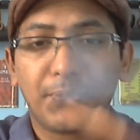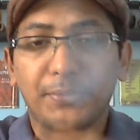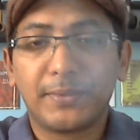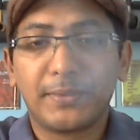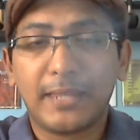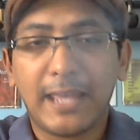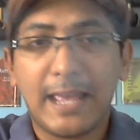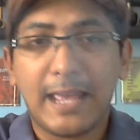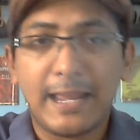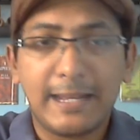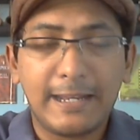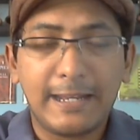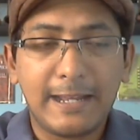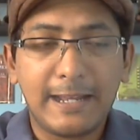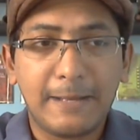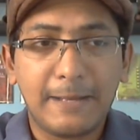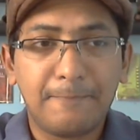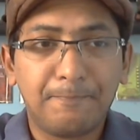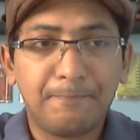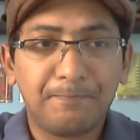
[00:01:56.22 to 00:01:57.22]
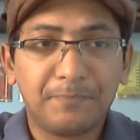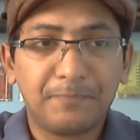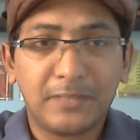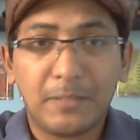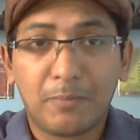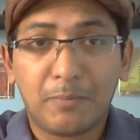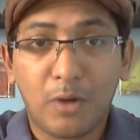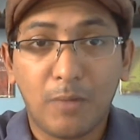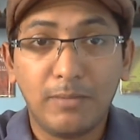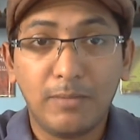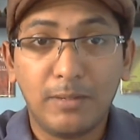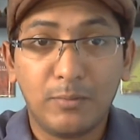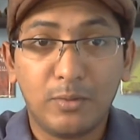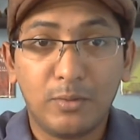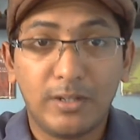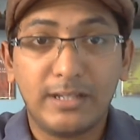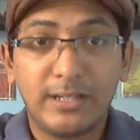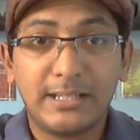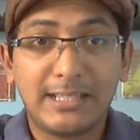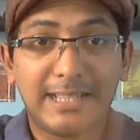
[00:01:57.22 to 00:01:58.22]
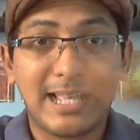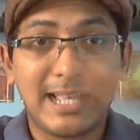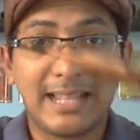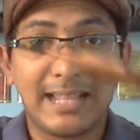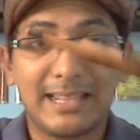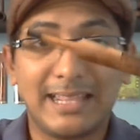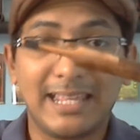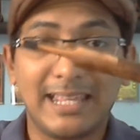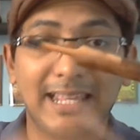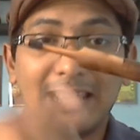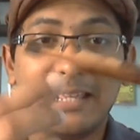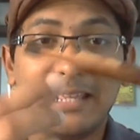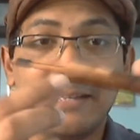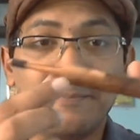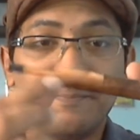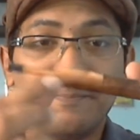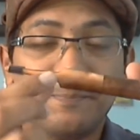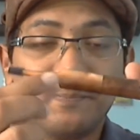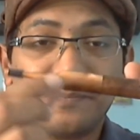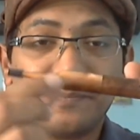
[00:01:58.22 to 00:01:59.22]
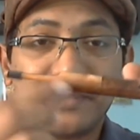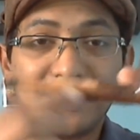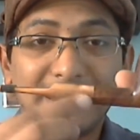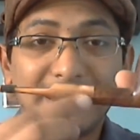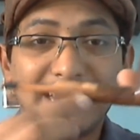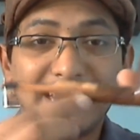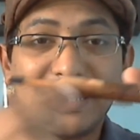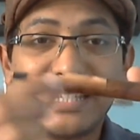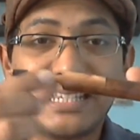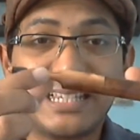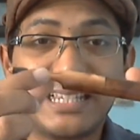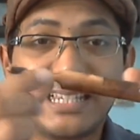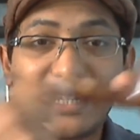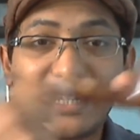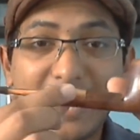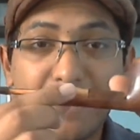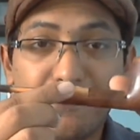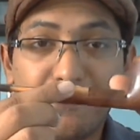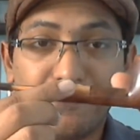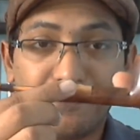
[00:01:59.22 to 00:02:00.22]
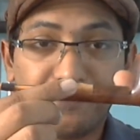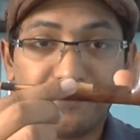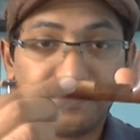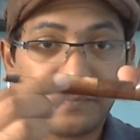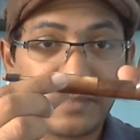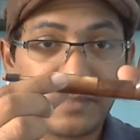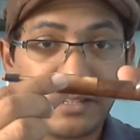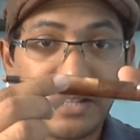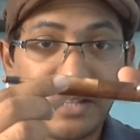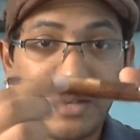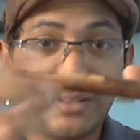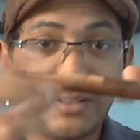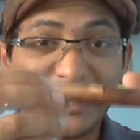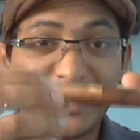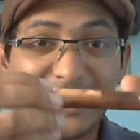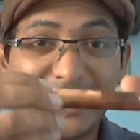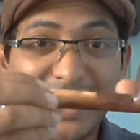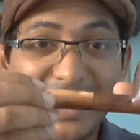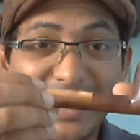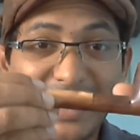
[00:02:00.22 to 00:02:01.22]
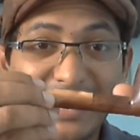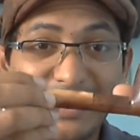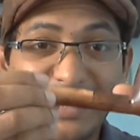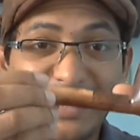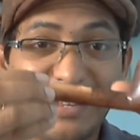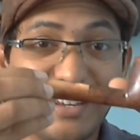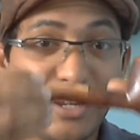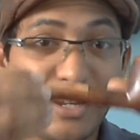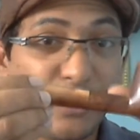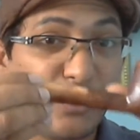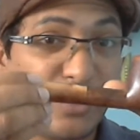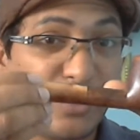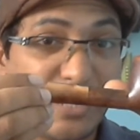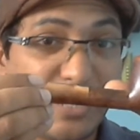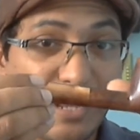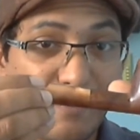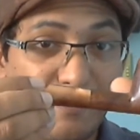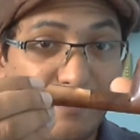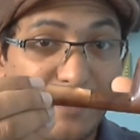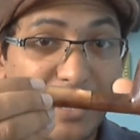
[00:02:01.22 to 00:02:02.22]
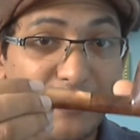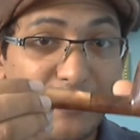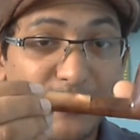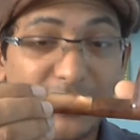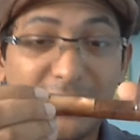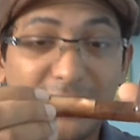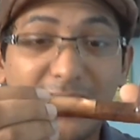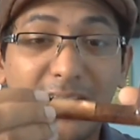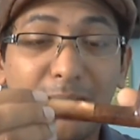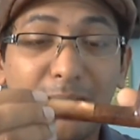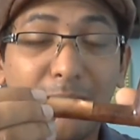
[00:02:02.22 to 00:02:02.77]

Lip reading: And the problem was that the stem. Now, this is a new stem that was done